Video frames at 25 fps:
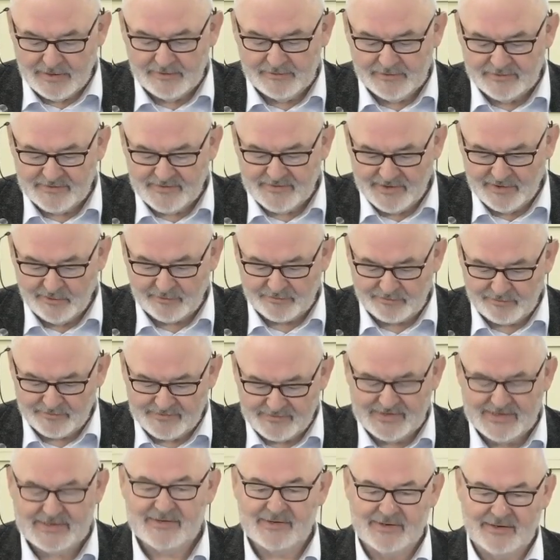the
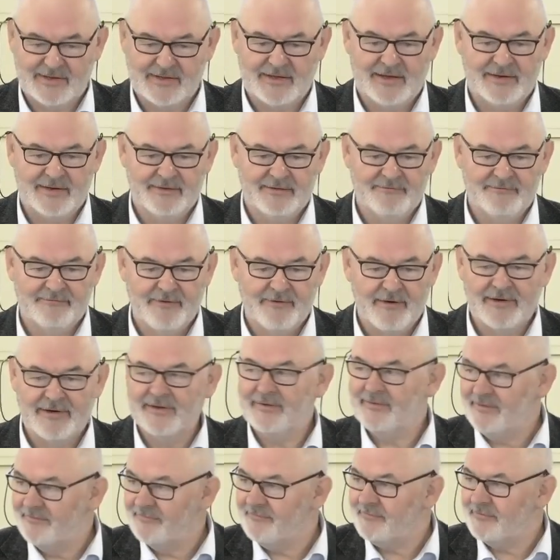geostrategic and a very
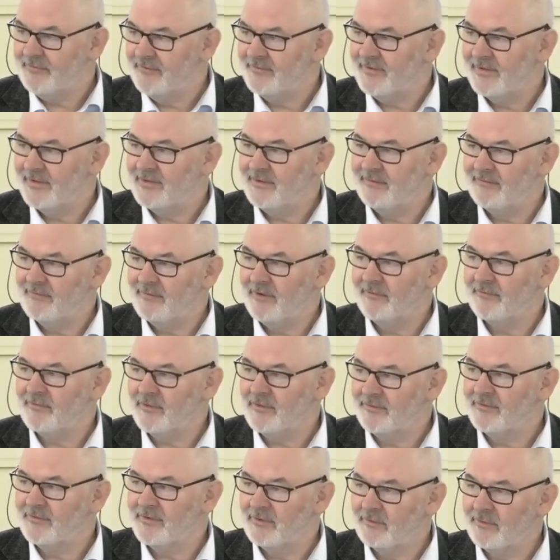different set of
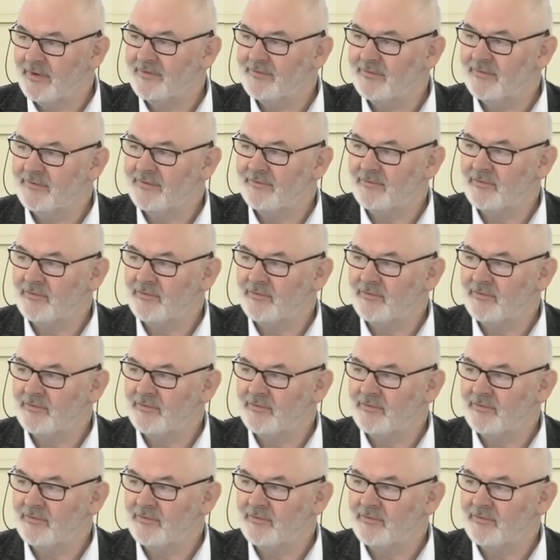considerations,